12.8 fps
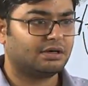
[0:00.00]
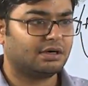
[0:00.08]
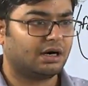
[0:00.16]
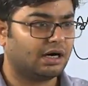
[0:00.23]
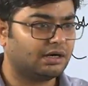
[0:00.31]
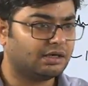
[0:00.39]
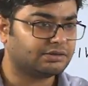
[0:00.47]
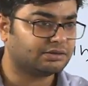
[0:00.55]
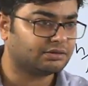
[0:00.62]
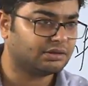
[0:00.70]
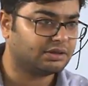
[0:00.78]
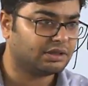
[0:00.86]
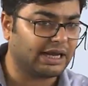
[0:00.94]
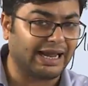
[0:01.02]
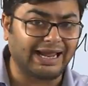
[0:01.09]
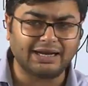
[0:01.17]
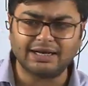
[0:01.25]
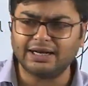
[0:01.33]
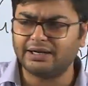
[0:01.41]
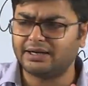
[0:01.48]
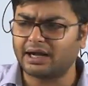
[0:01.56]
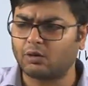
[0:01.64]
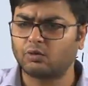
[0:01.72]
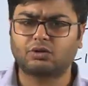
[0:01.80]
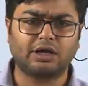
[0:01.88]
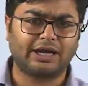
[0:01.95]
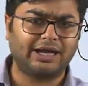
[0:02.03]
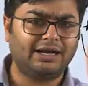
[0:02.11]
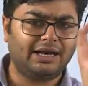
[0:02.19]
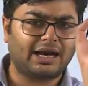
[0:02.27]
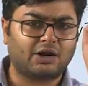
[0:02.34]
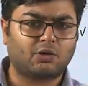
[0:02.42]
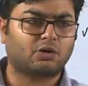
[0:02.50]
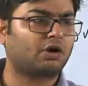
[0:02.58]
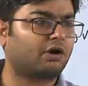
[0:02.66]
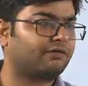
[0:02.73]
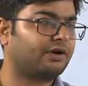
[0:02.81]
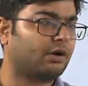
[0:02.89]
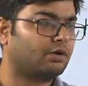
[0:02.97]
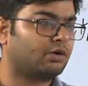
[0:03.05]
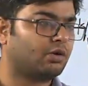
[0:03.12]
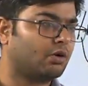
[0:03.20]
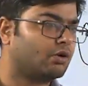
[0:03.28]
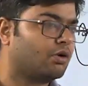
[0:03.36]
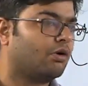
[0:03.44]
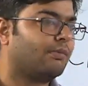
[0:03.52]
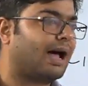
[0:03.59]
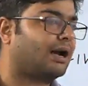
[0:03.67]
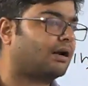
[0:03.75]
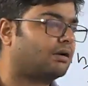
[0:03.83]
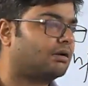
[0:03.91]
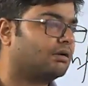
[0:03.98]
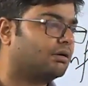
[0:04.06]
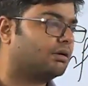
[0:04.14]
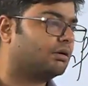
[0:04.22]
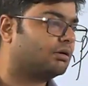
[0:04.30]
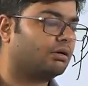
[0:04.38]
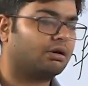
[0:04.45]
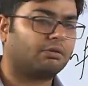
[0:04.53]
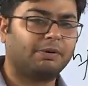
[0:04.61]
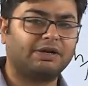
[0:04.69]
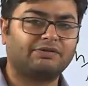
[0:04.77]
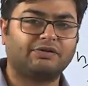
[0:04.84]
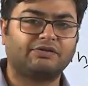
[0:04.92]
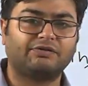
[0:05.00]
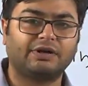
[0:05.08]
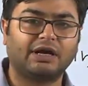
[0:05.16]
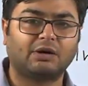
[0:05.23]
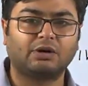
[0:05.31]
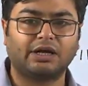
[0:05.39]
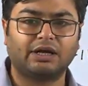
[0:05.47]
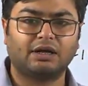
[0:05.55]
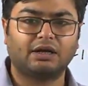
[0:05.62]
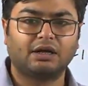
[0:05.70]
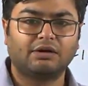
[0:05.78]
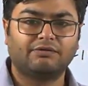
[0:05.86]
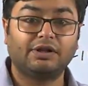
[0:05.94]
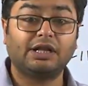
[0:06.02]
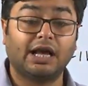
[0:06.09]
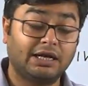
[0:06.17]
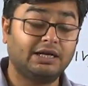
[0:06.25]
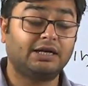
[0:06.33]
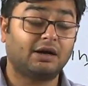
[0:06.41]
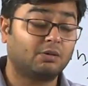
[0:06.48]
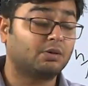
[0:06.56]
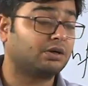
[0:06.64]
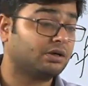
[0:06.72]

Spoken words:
Understood? Any doubt, any iota of doubt, don't go back to your places with any doubt.